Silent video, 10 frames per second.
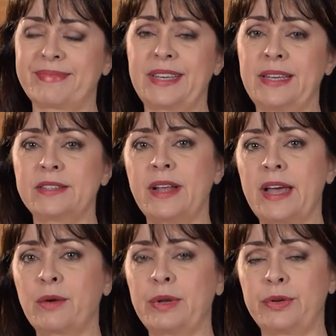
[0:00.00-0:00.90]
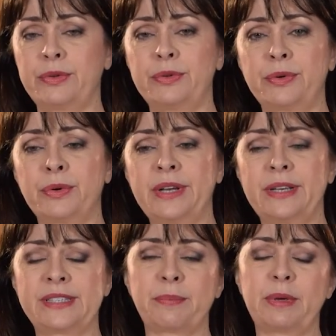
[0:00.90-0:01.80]
It's like when you do,
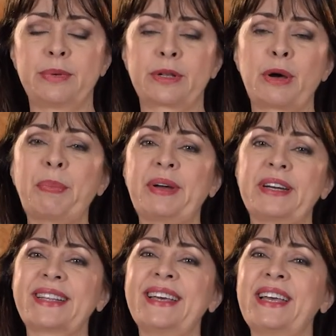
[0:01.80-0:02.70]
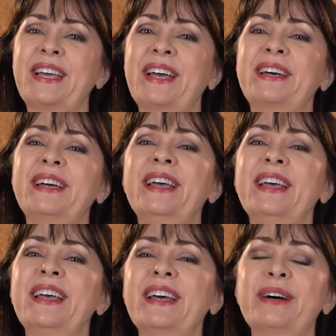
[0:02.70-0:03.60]
some people compare it
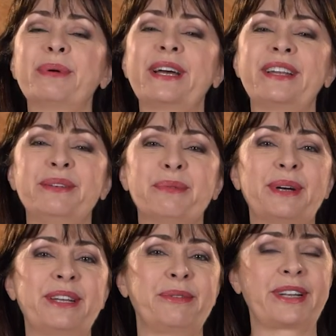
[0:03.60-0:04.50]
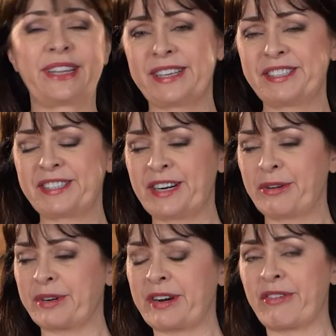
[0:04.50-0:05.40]
when you're a dancer
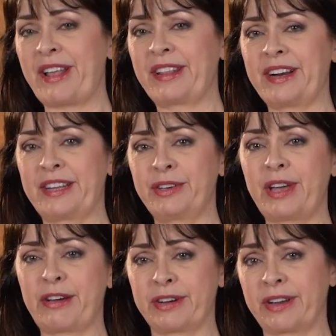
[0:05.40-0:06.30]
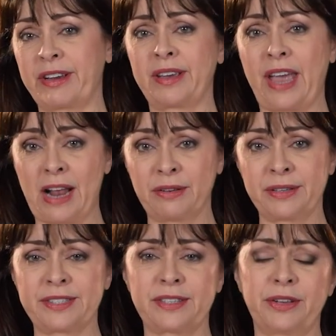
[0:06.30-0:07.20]
or a runner and you have a
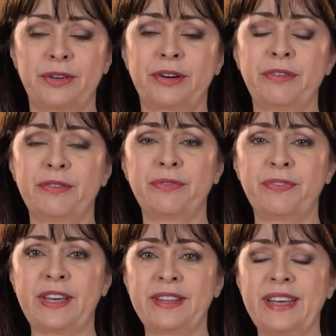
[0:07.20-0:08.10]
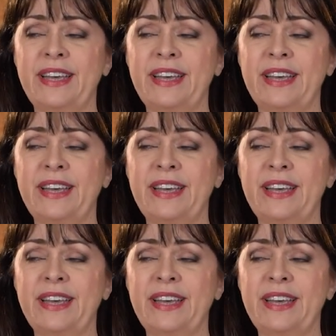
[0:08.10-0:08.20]
callus on your feet,